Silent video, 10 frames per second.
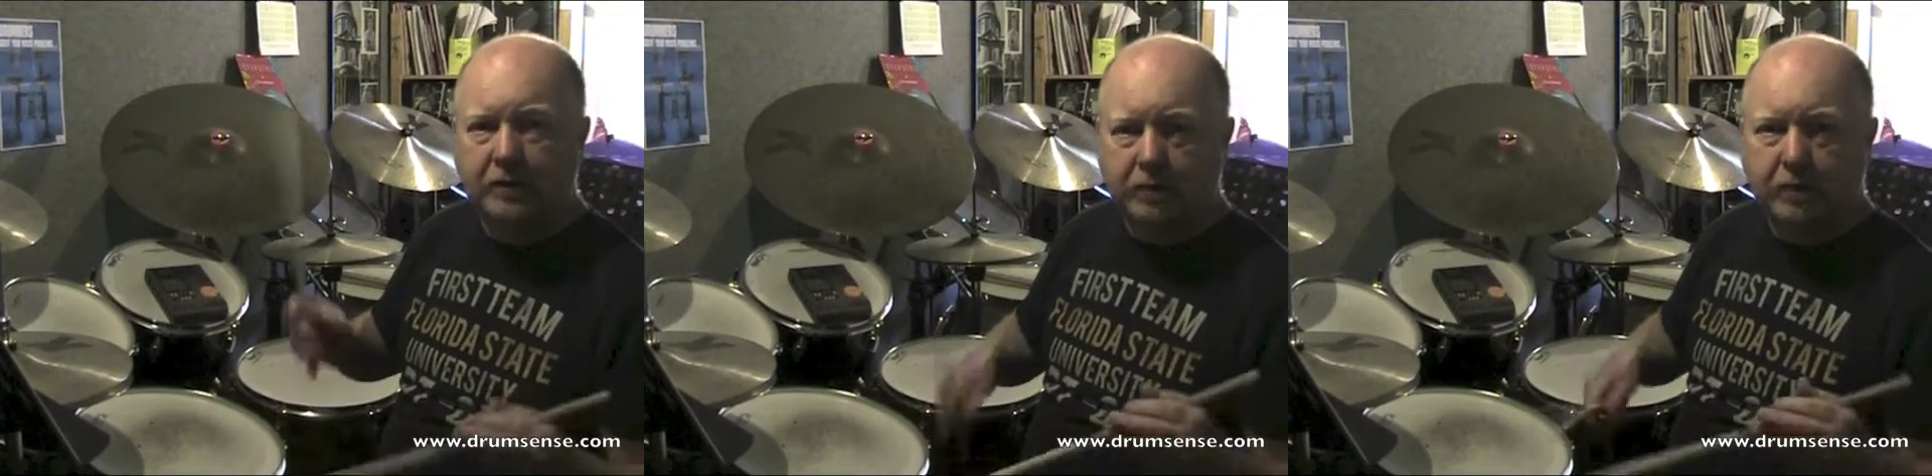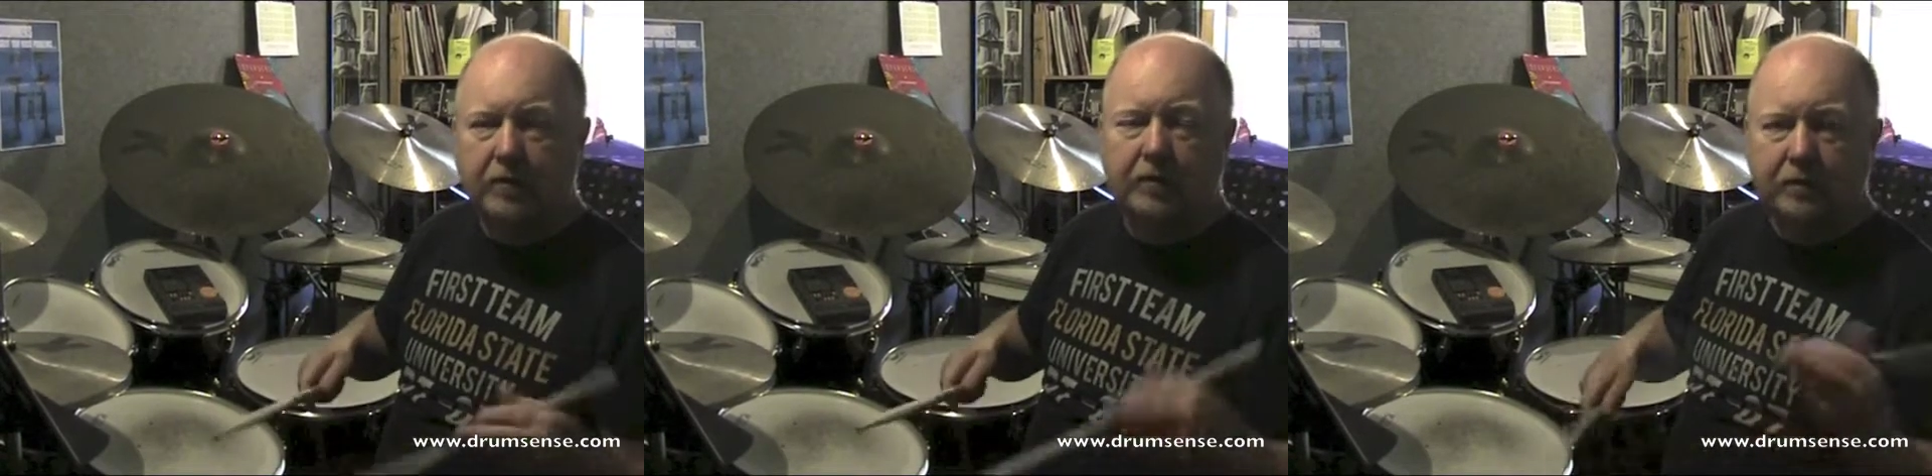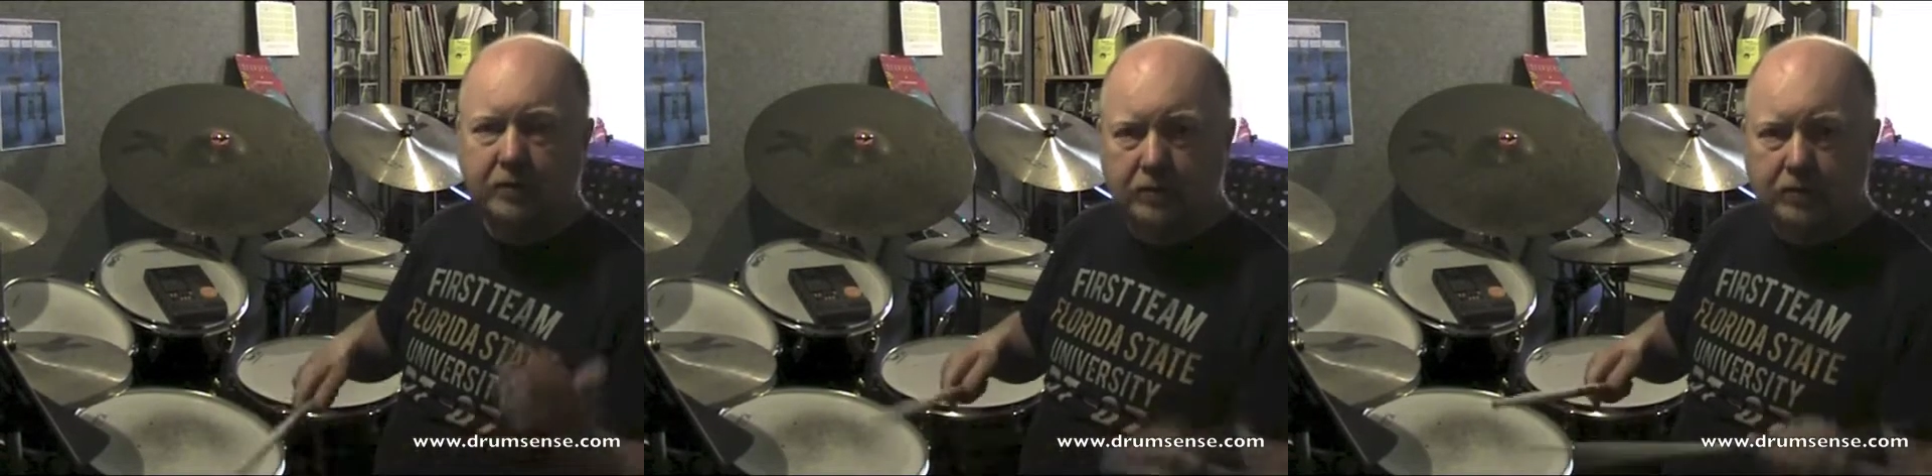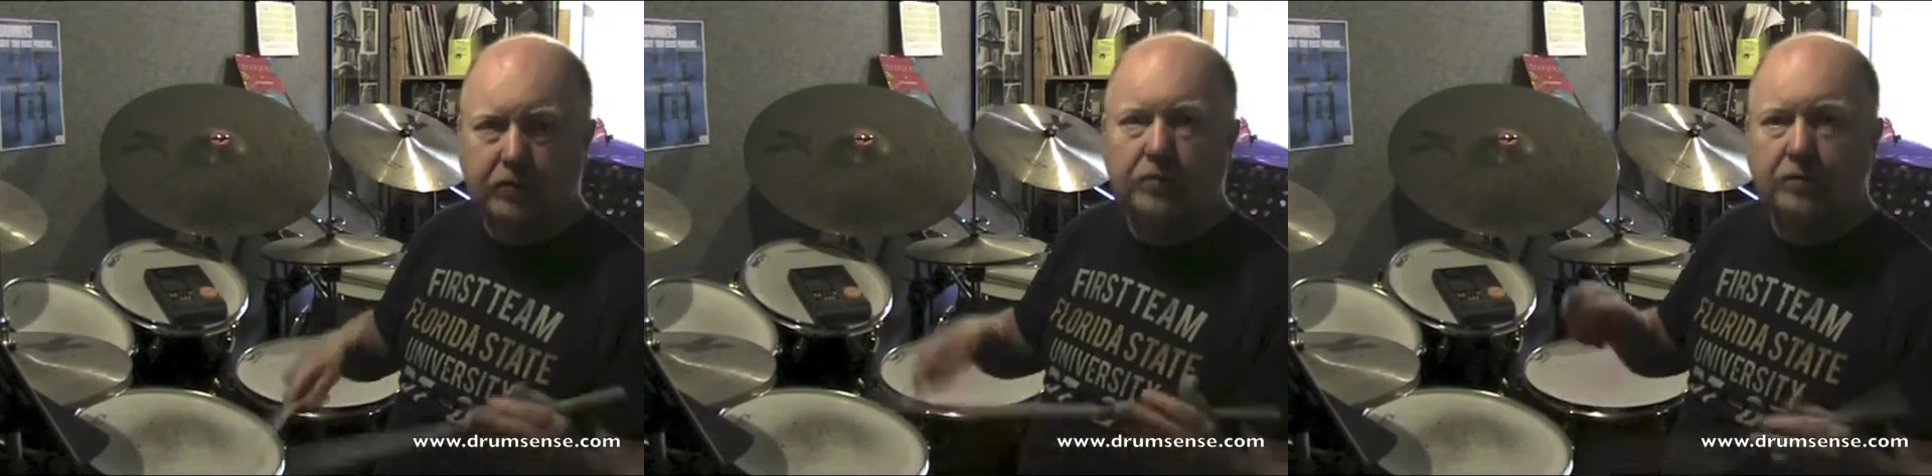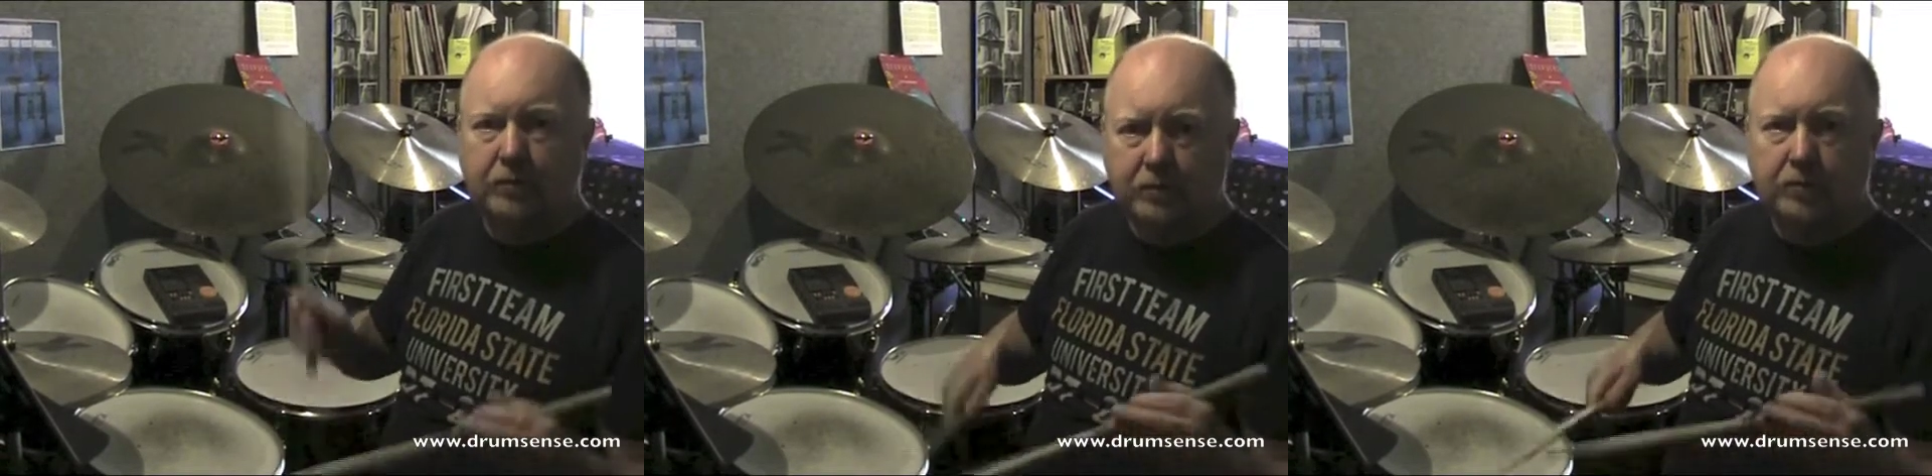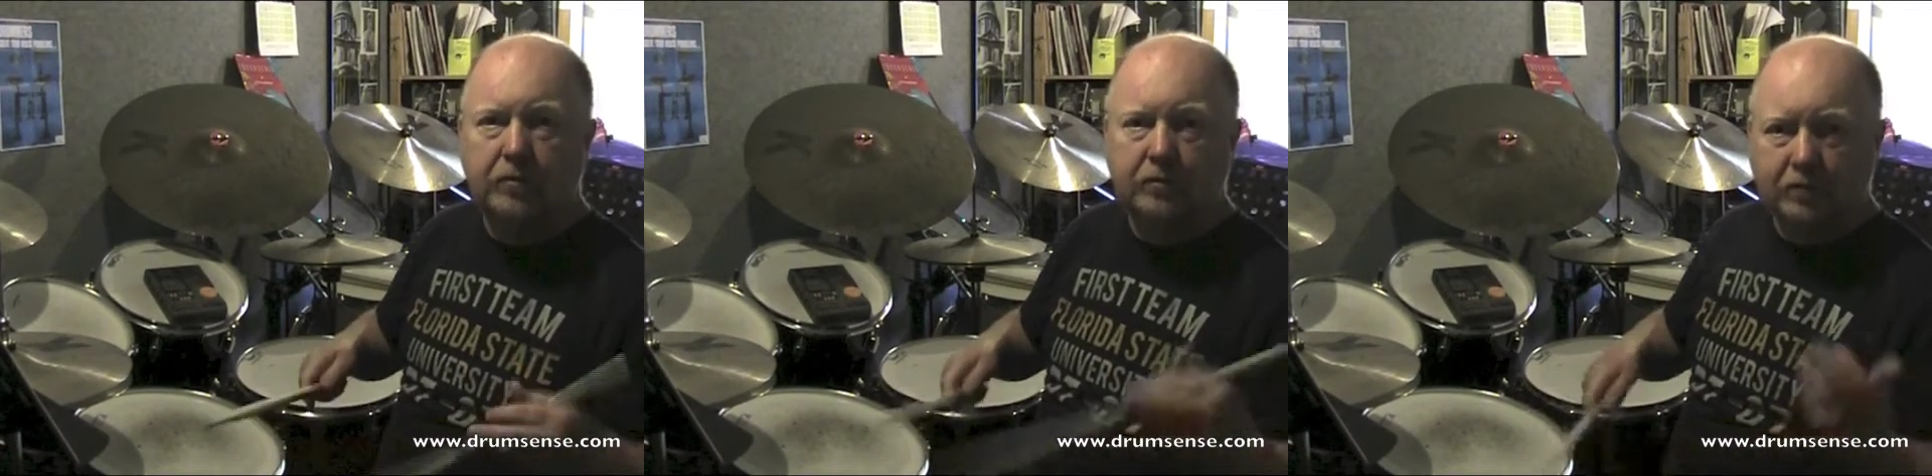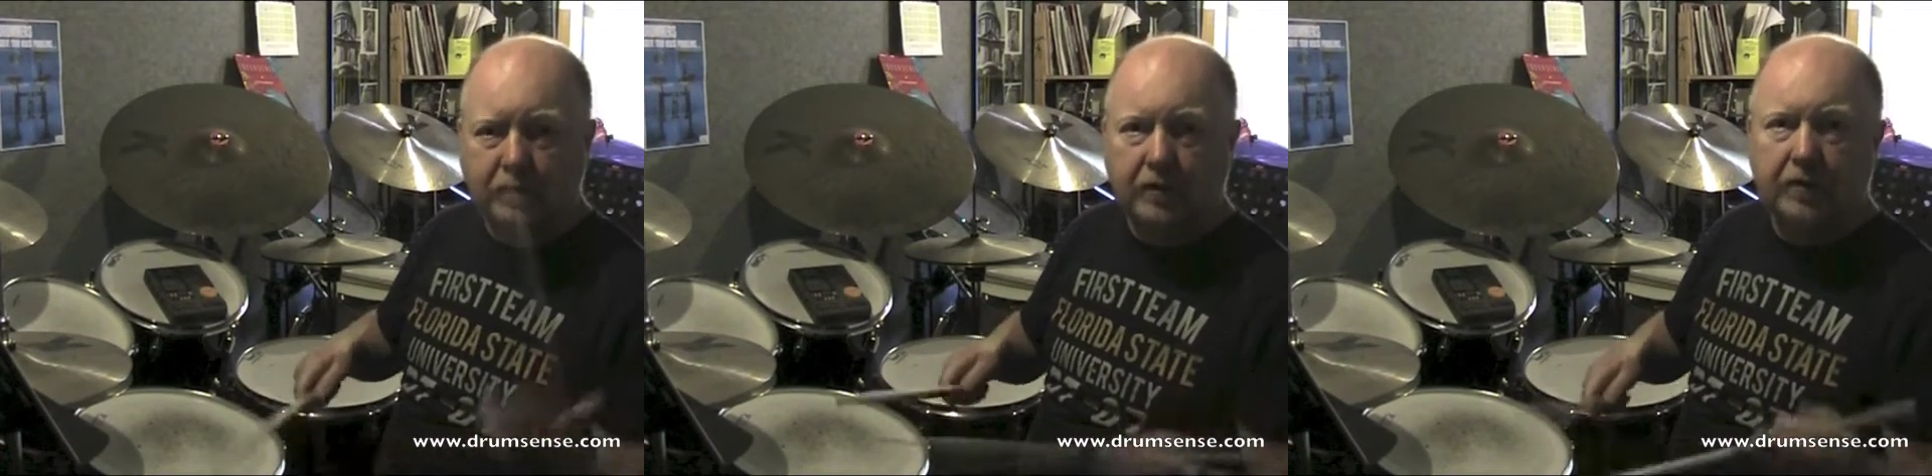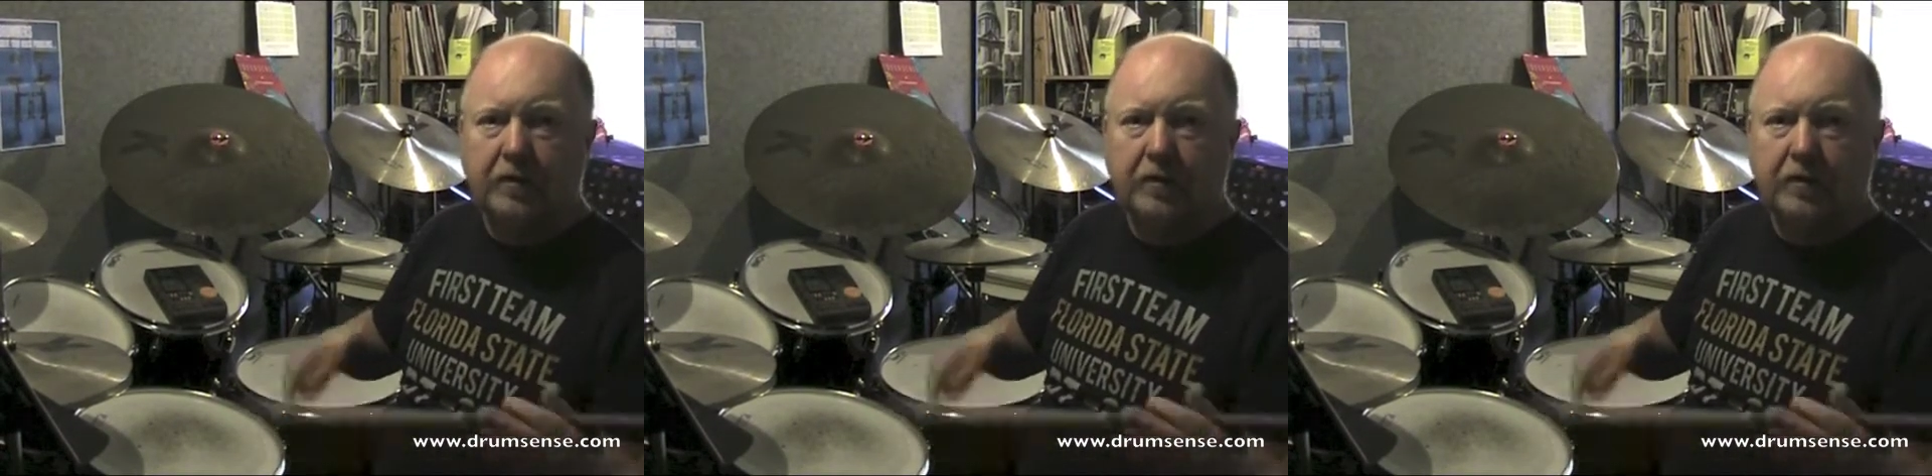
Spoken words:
1, 2, 3.